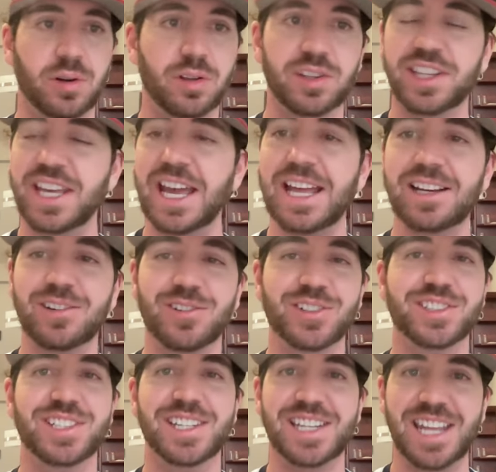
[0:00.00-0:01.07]
All of that
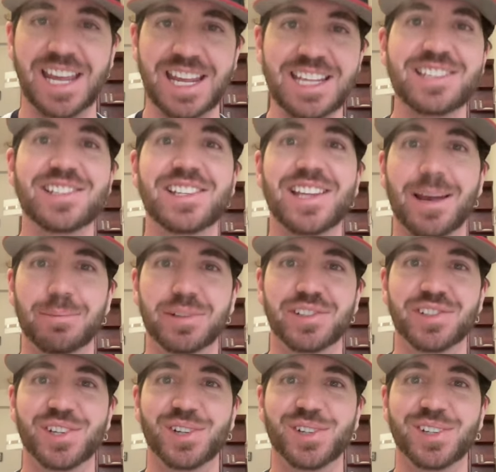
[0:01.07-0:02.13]
on today's
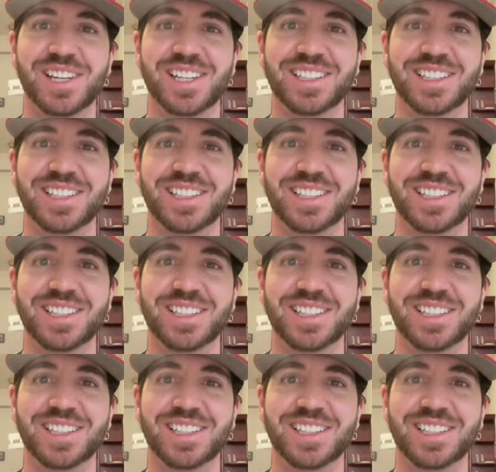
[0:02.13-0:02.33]
episode.